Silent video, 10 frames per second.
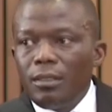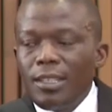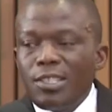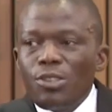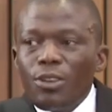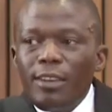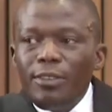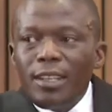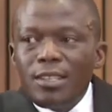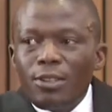There is also
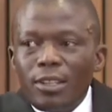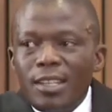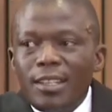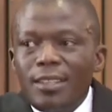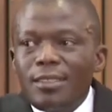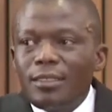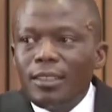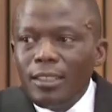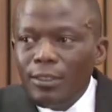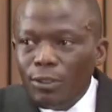evidence, Doctor, that
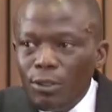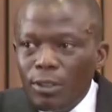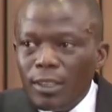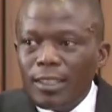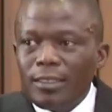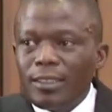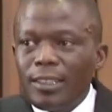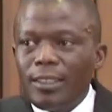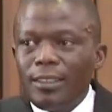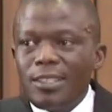if you look at
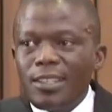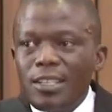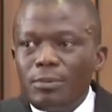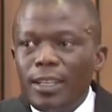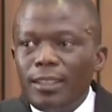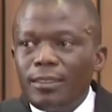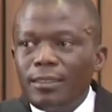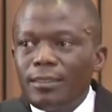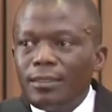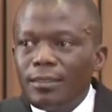the sketch plan,